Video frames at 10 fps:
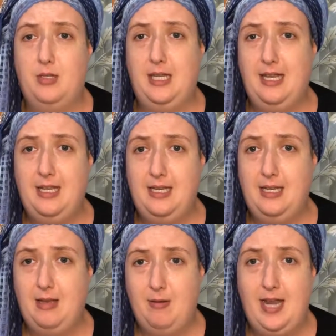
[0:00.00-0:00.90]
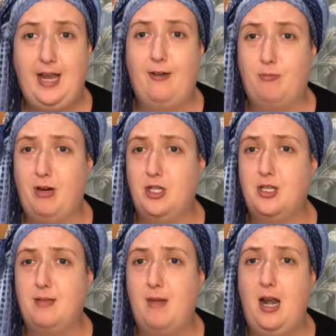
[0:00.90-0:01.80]
the negative
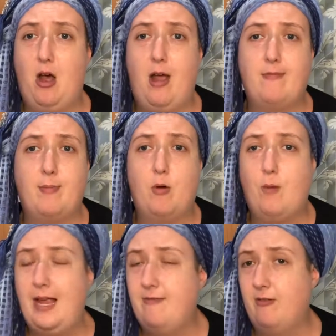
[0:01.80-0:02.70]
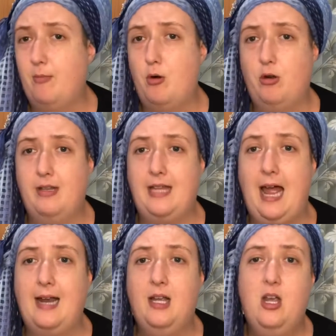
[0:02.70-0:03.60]
pressures in my life, I'm away from all of
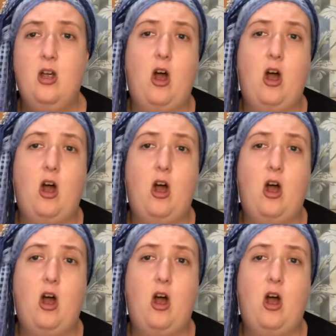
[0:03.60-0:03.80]
that.